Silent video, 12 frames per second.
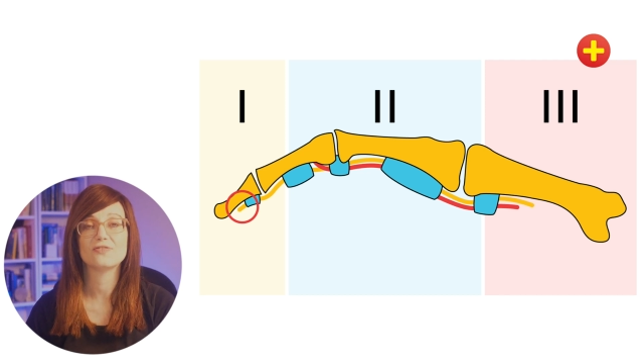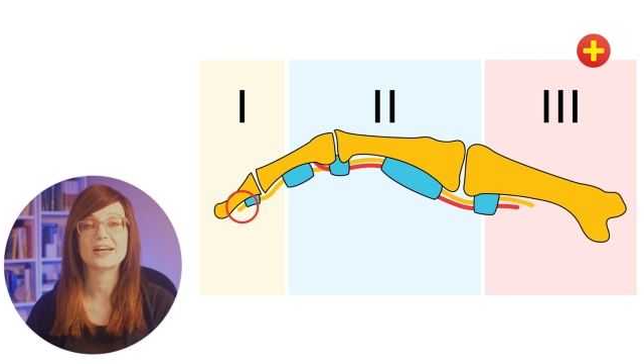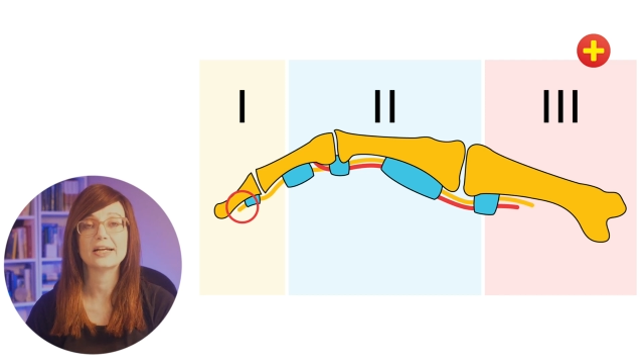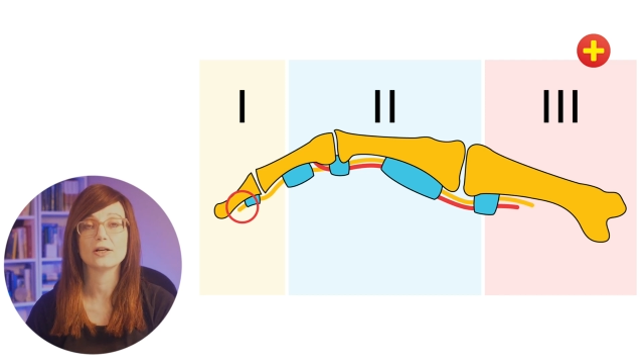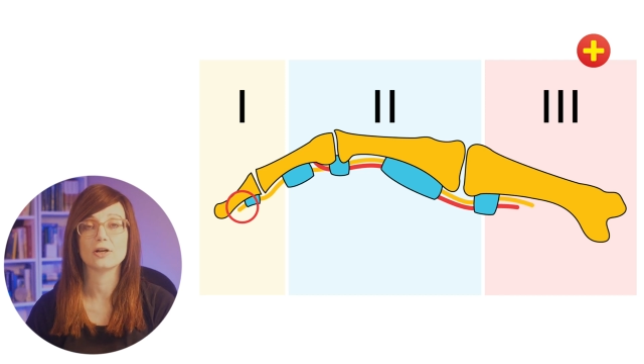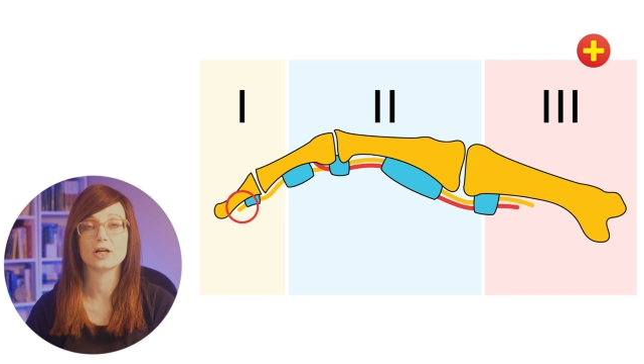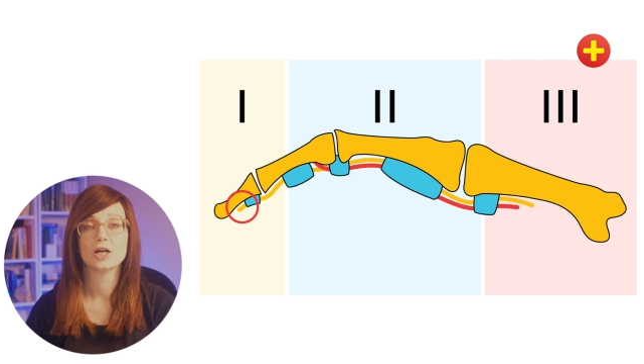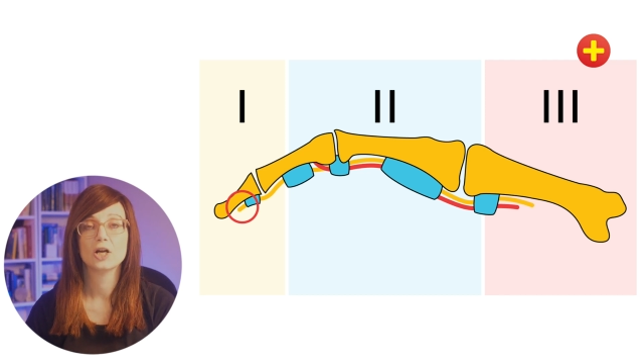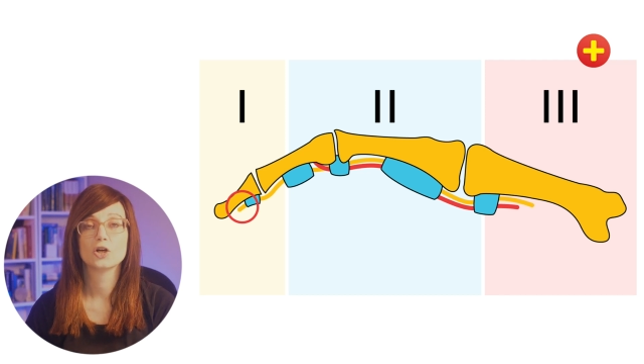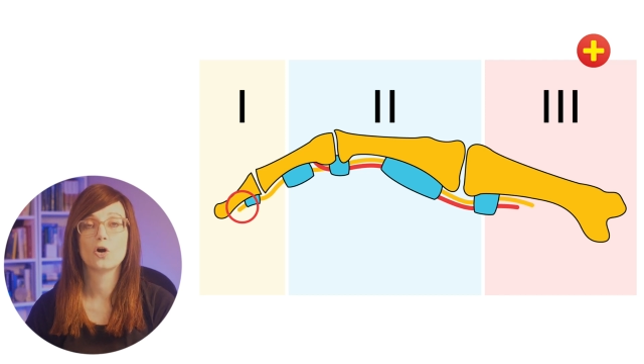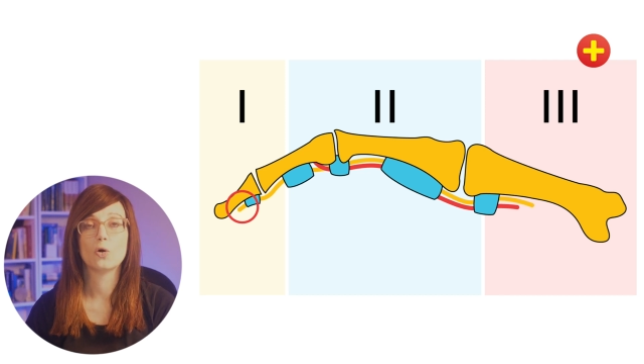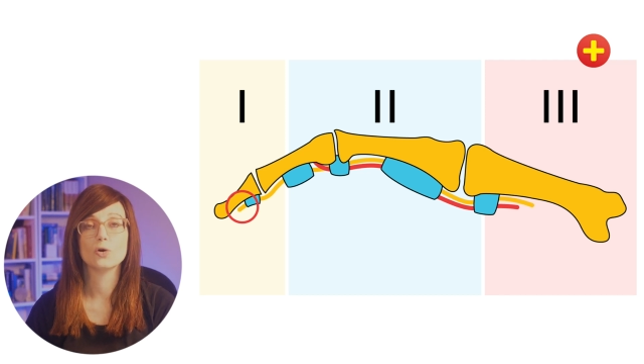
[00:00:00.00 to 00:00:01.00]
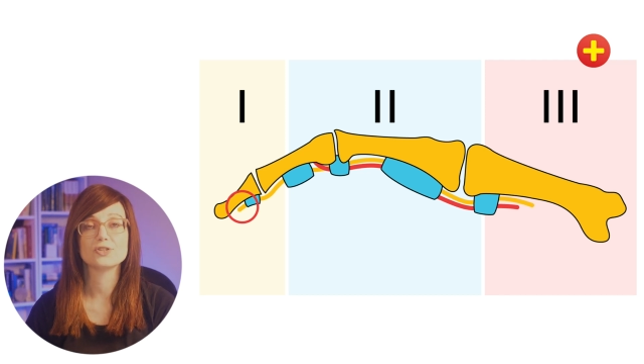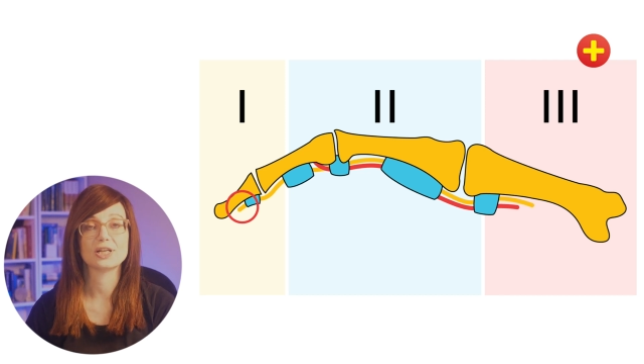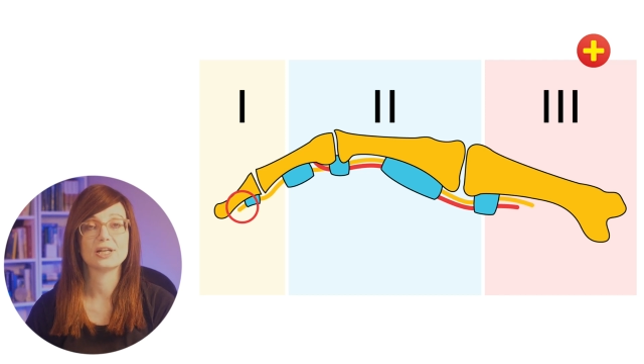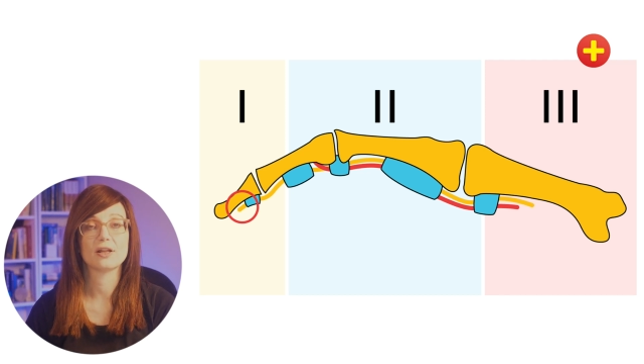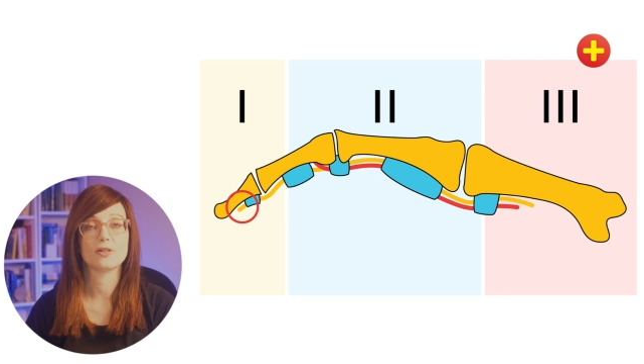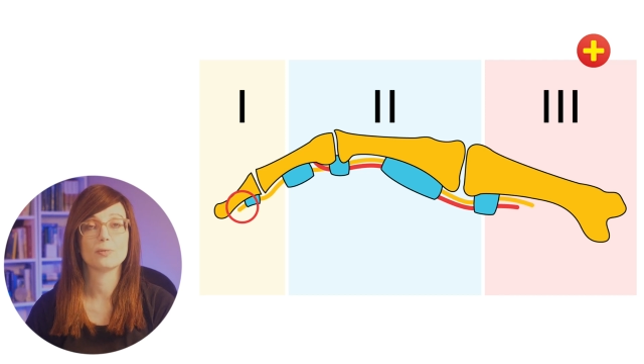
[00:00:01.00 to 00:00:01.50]
finger caught
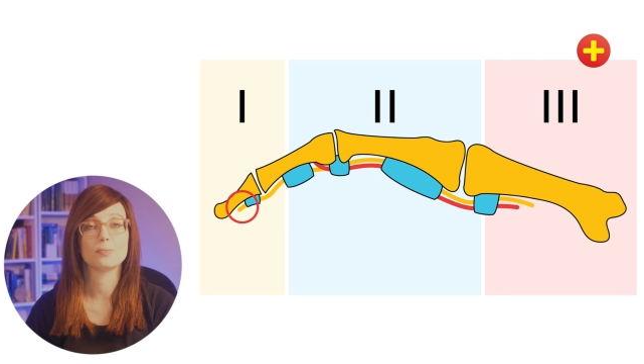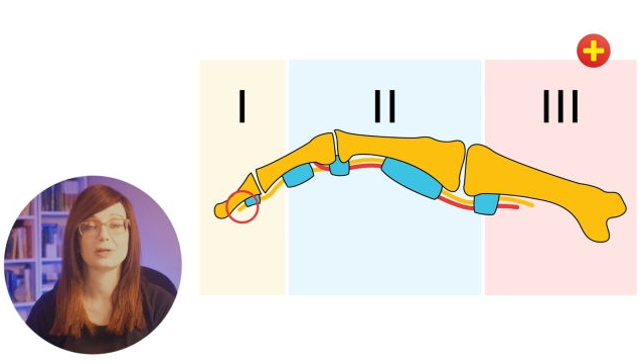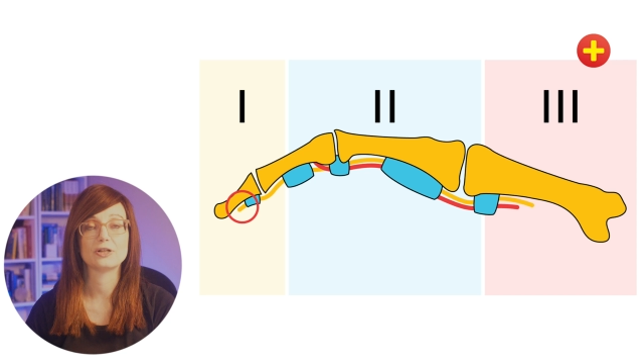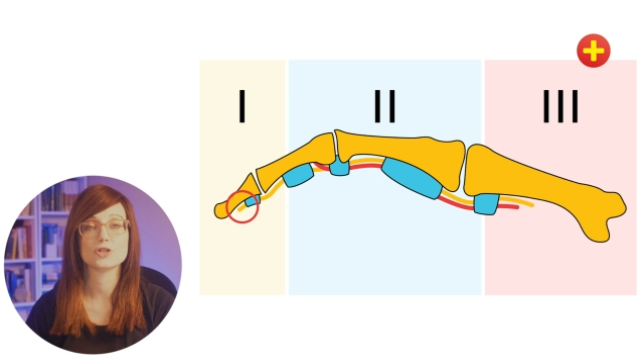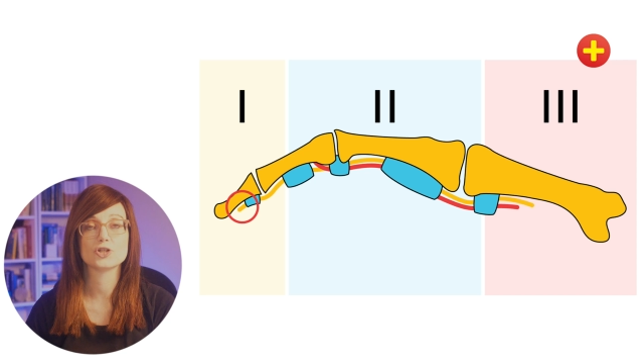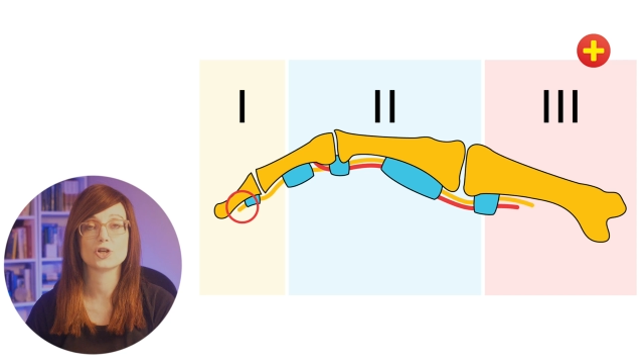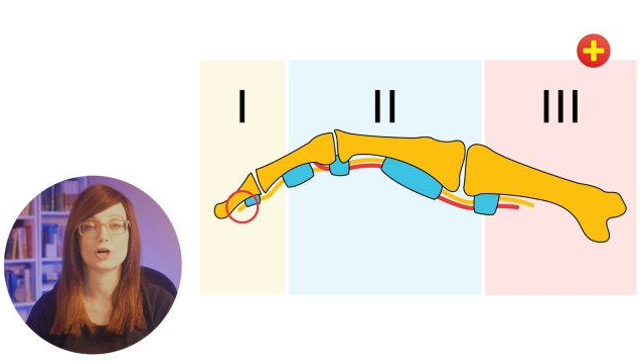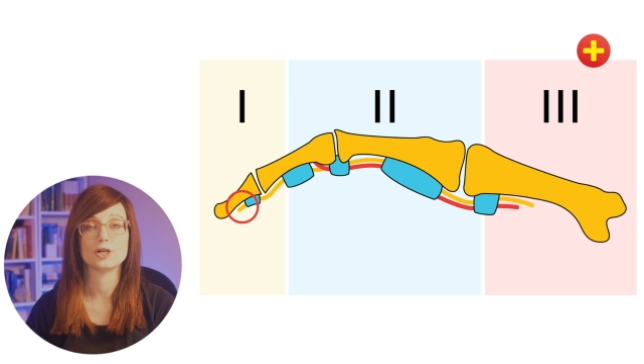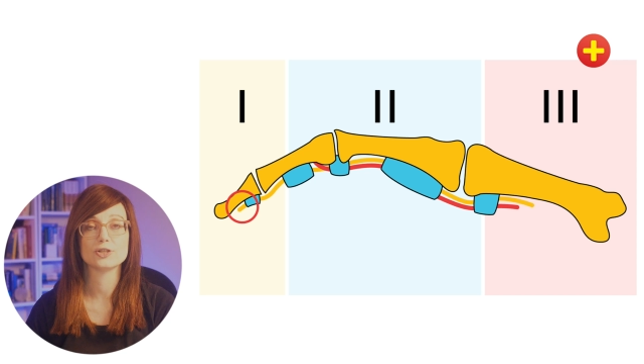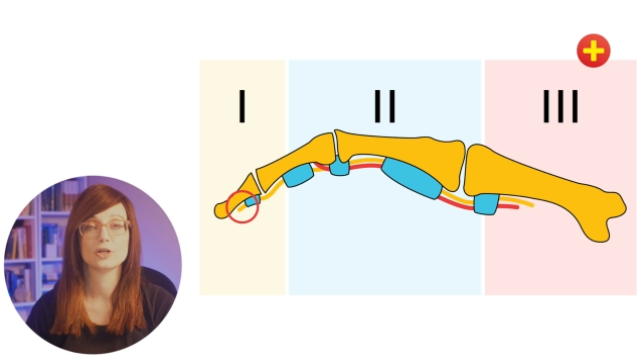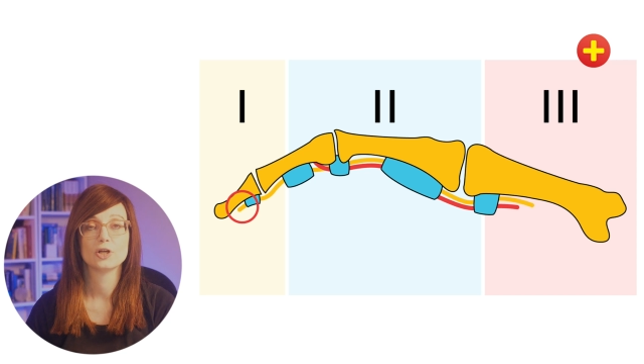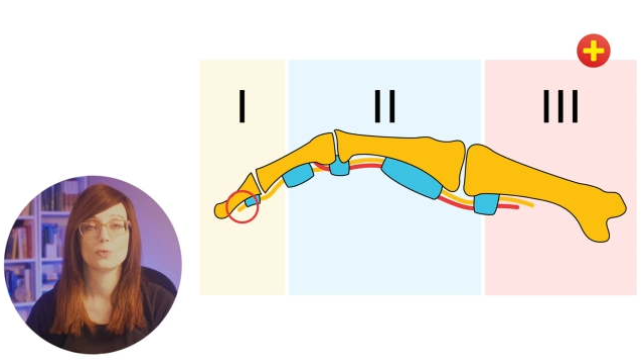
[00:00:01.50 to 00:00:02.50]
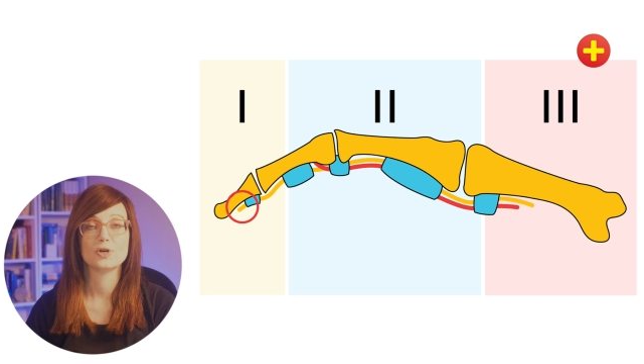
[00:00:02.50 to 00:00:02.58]
in another player's shirt,